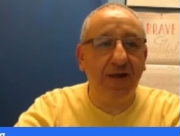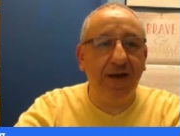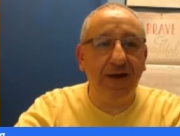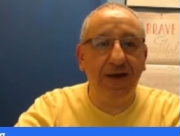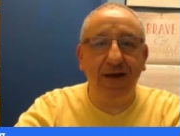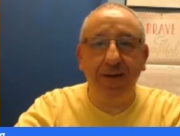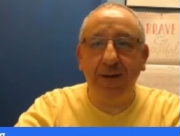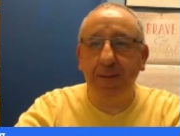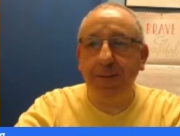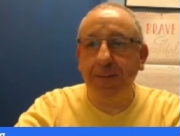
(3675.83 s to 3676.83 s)

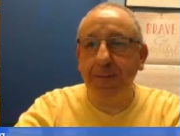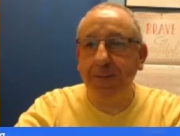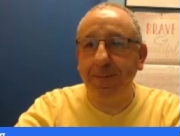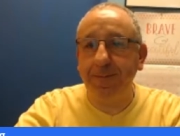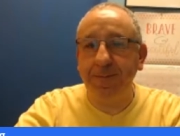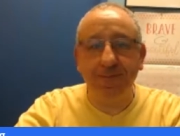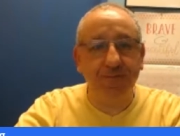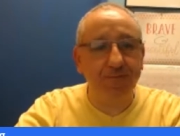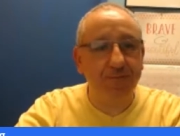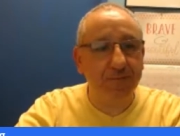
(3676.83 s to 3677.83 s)
Um,
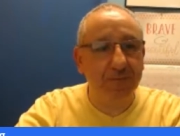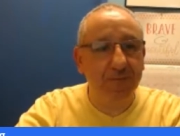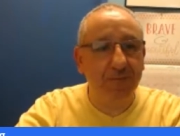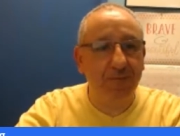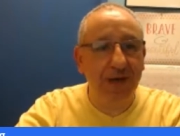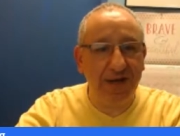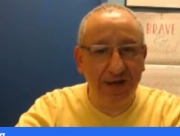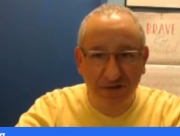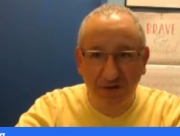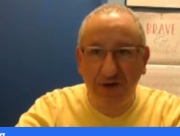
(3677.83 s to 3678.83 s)

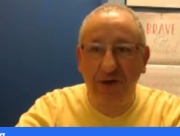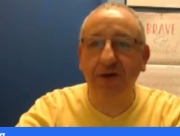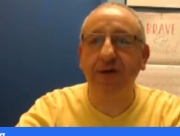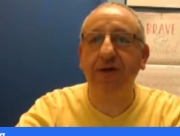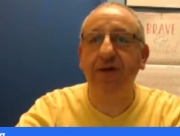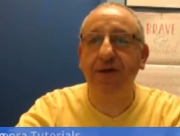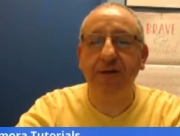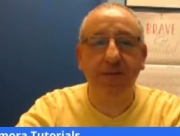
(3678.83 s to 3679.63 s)
mainly Tog.